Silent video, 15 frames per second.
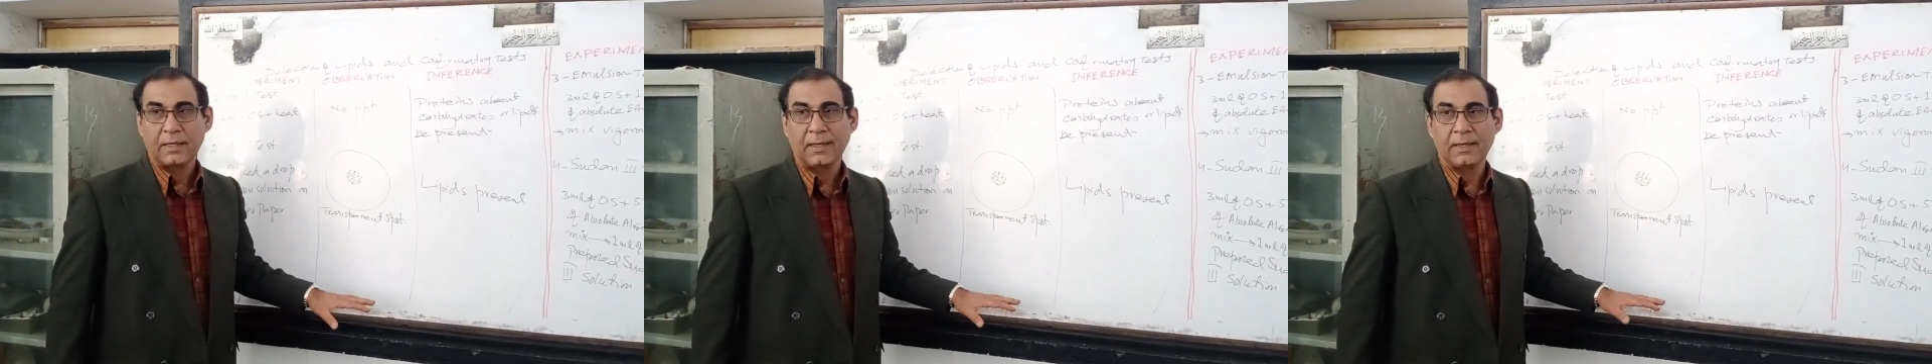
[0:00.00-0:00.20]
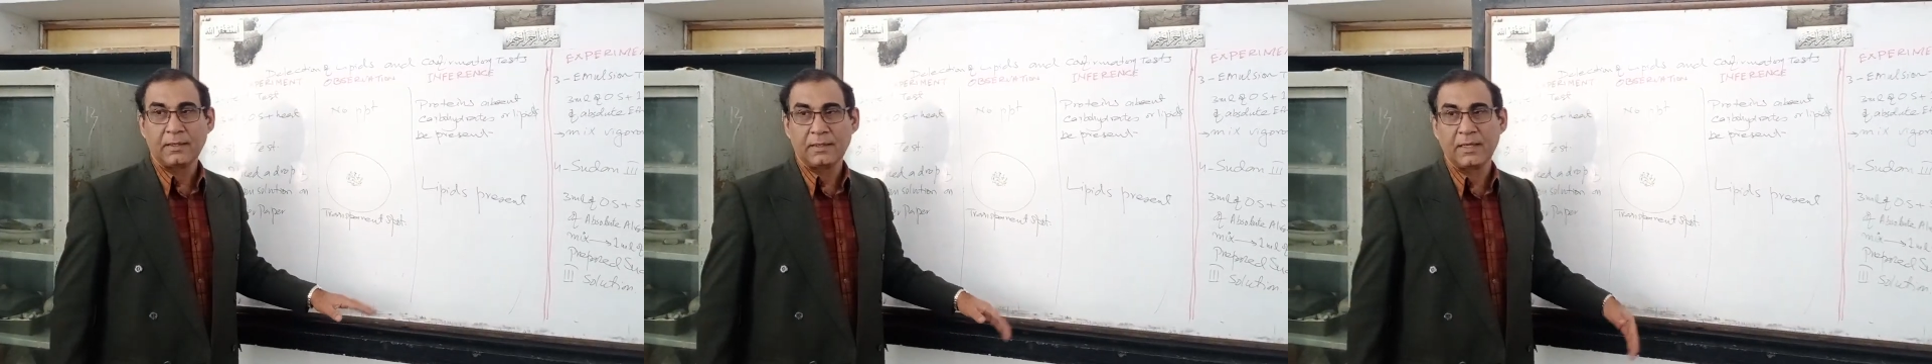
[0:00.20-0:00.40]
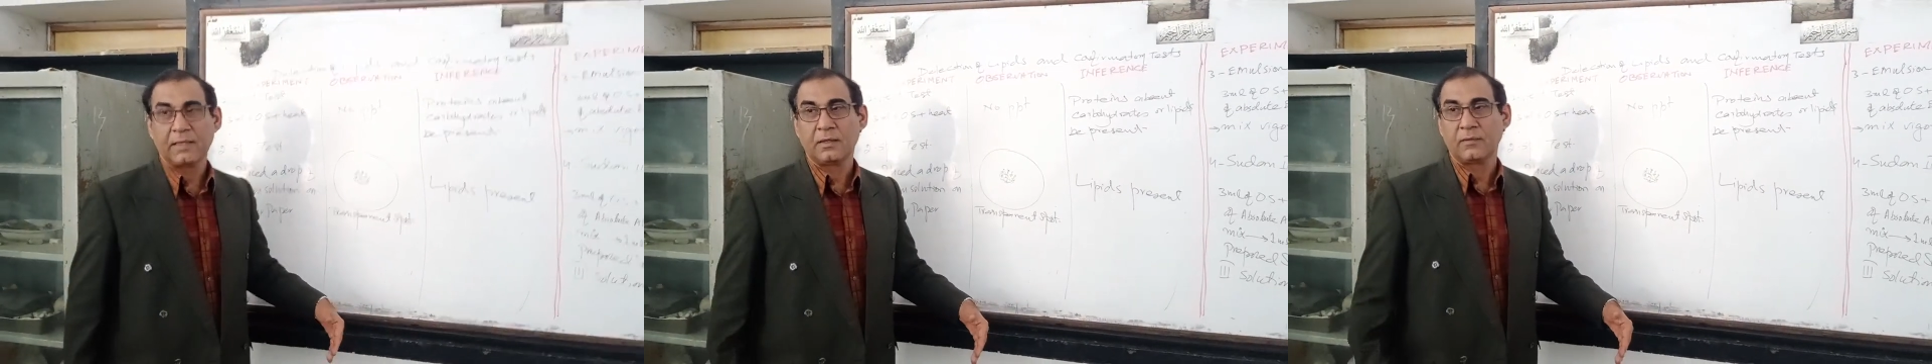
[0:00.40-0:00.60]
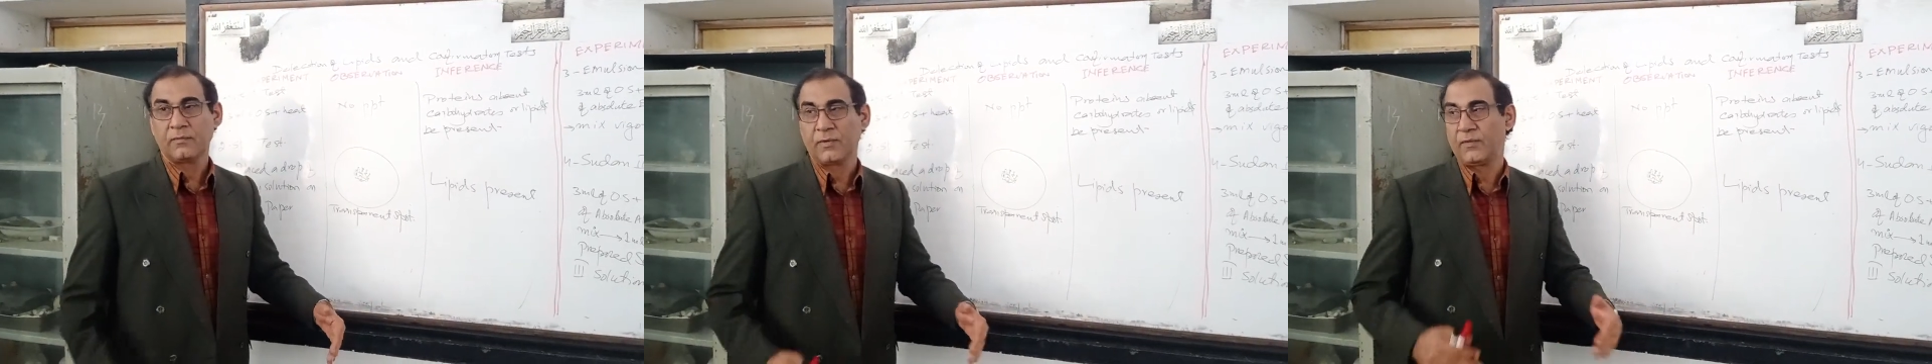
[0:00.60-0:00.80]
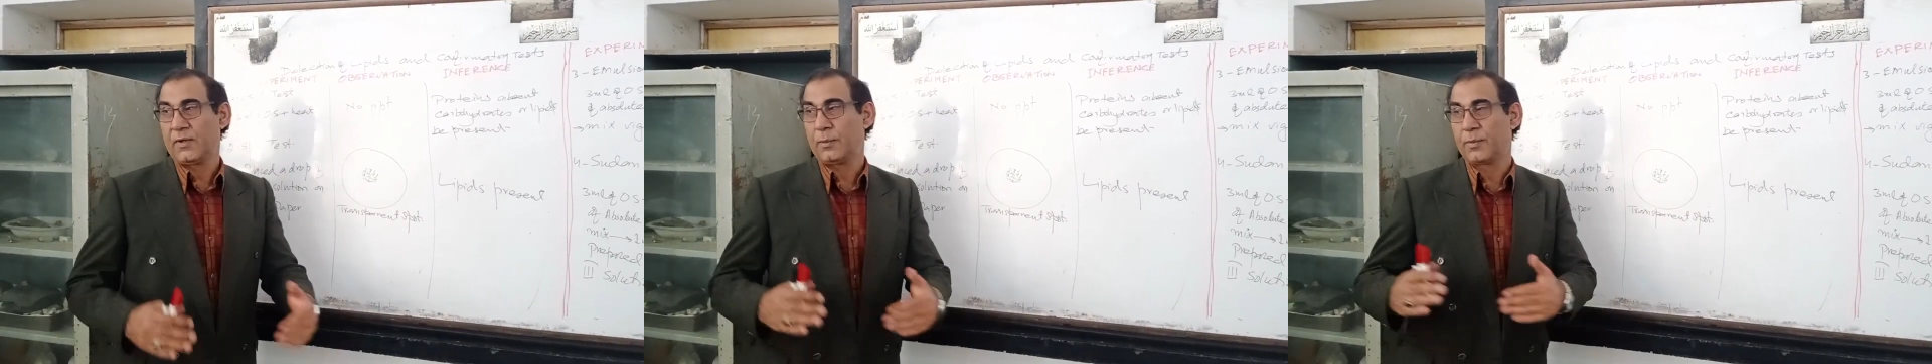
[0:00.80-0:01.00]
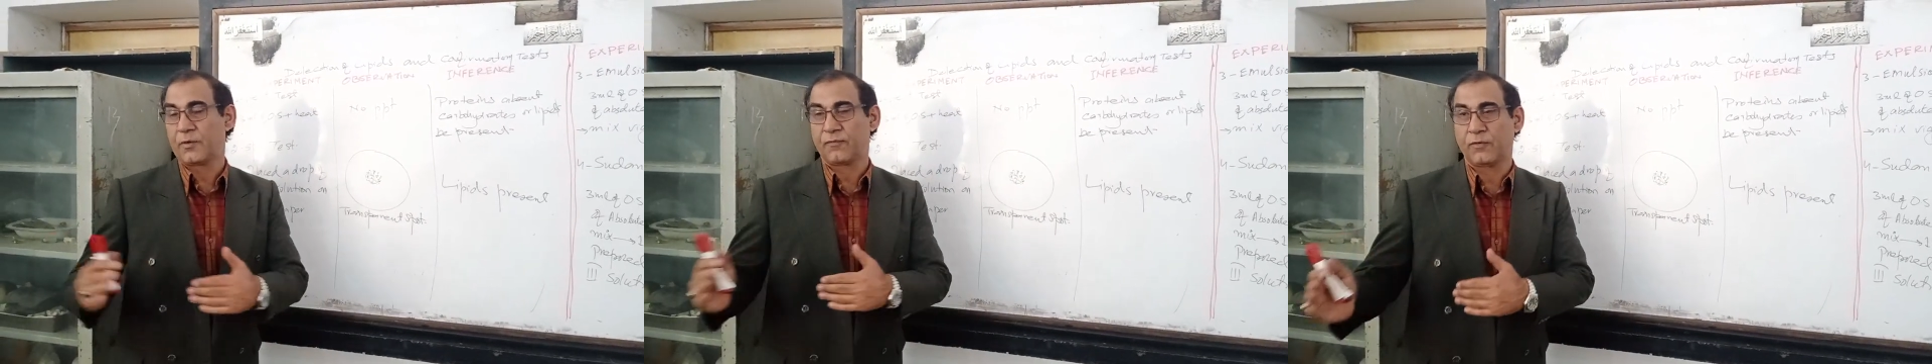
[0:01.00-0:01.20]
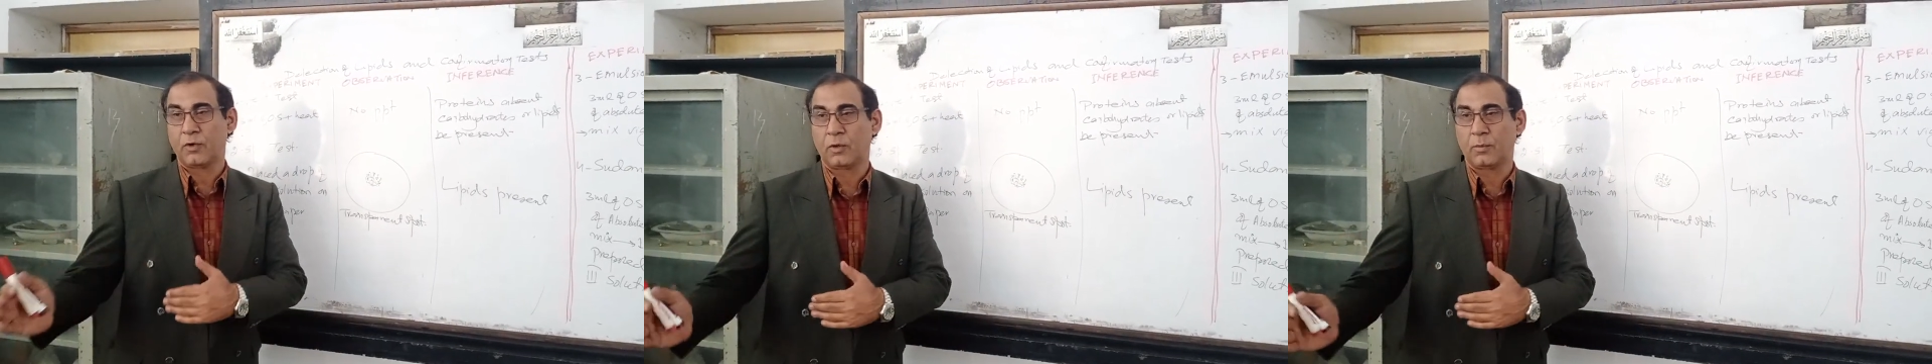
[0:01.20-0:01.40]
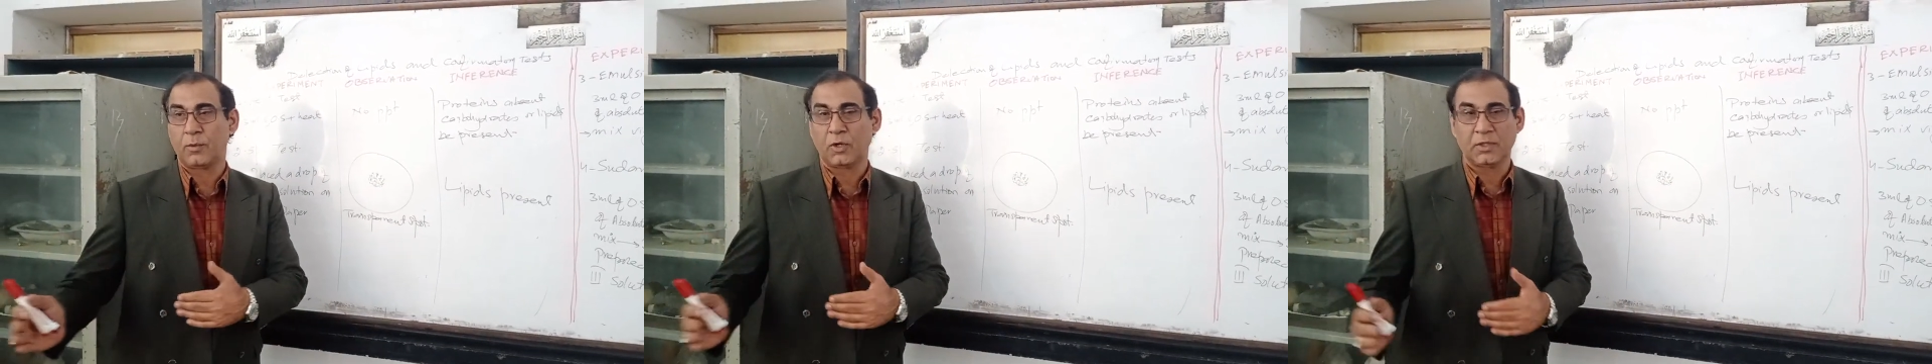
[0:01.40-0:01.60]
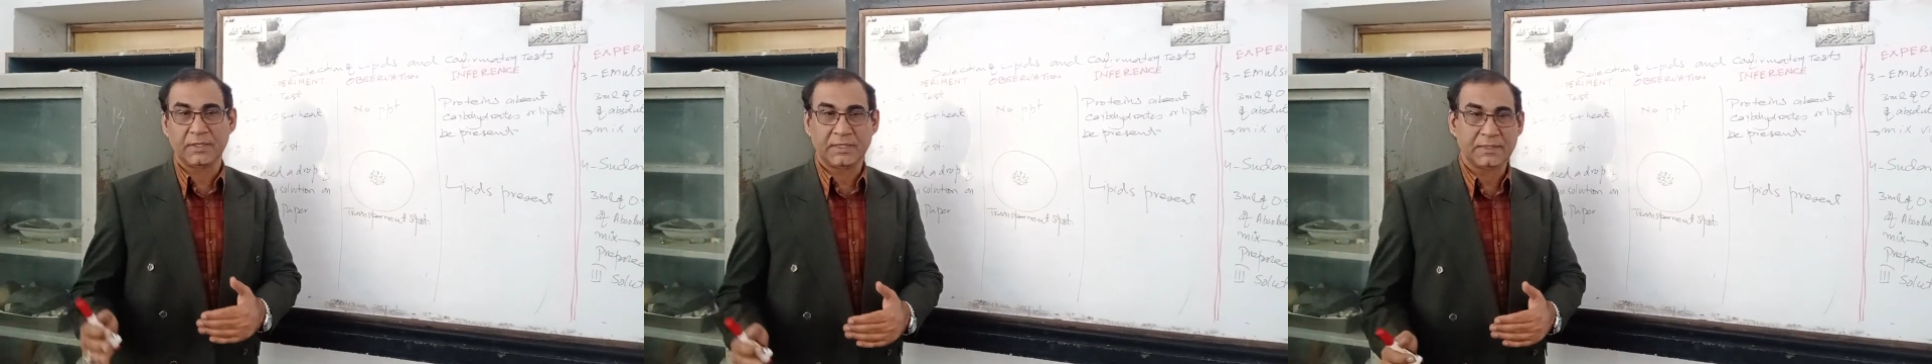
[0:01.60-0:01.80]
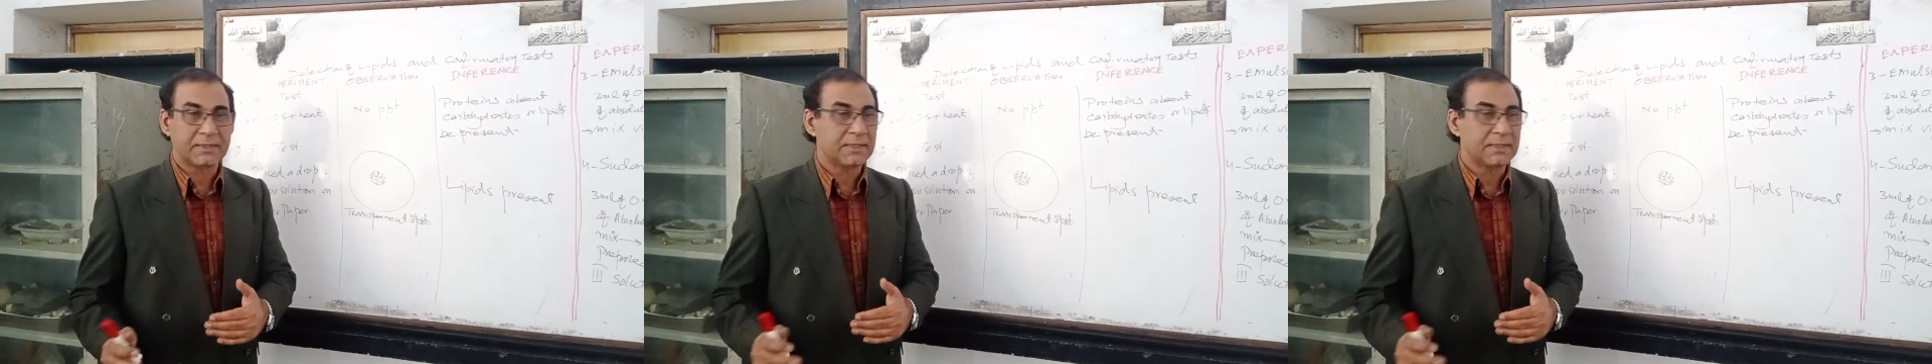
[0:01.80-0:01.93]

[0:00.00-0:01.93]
and then we will perform all these